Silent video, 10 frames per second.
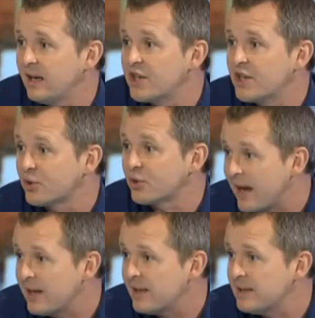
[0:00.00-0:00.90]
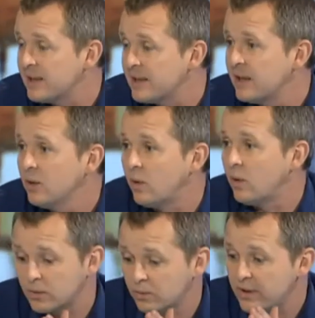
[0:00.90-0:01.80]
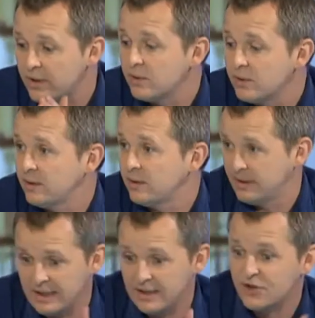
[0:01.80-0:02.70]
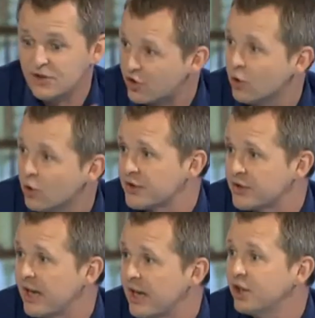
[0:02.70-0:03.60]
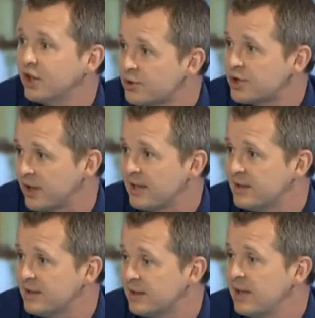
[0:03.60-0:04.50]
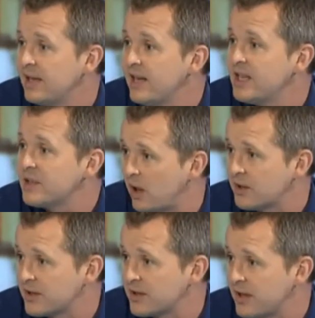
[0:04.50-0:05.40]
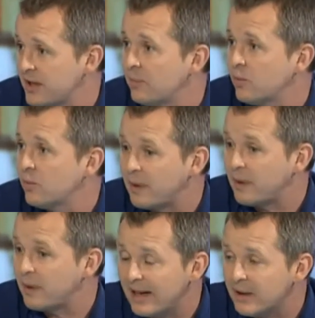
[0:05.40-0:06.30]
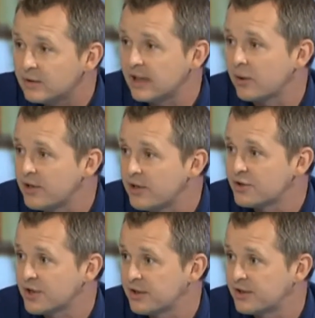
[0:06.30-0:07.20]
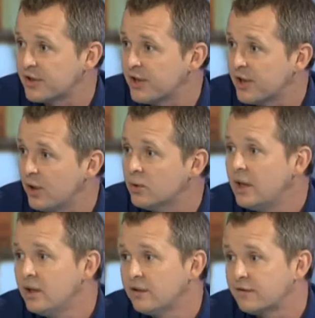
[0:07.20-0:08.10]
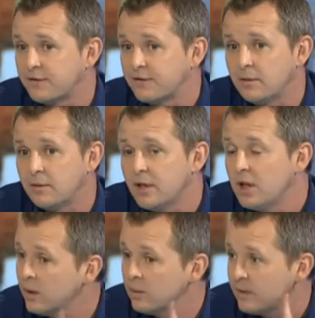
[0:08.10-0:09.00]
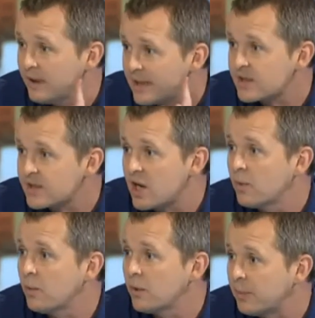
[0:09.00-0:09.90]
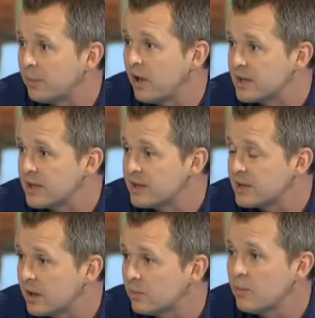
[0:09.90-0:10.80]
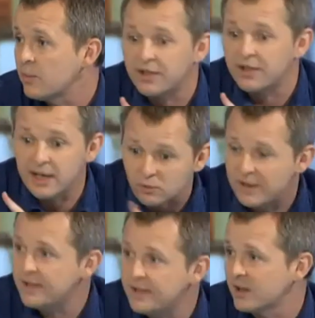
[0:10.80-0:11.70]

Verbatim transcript: uh, a charade. What we will discuss and negotiate is policy and what people out there are interested and in. And who, with, with Sinn Féin? Well, let's start with what the policies are. We want to get rid